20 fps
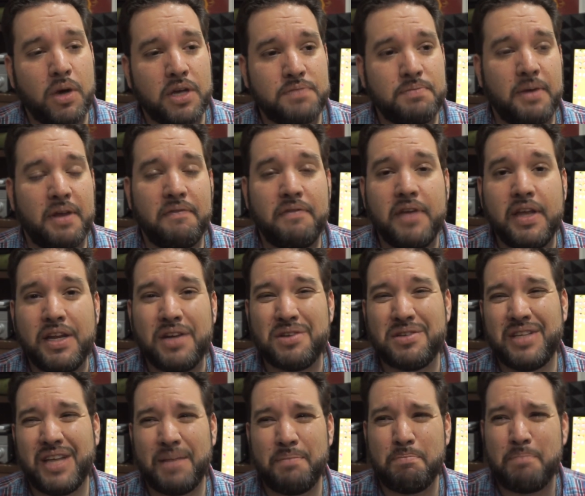watch my
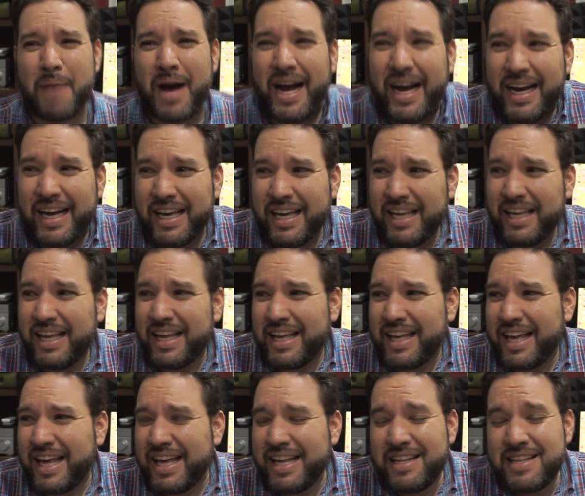videos that might
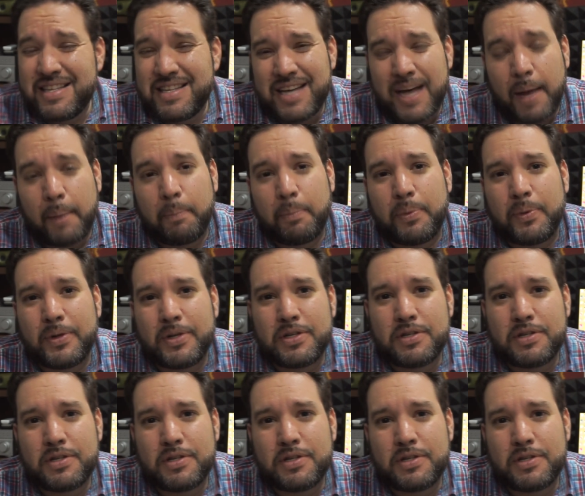end up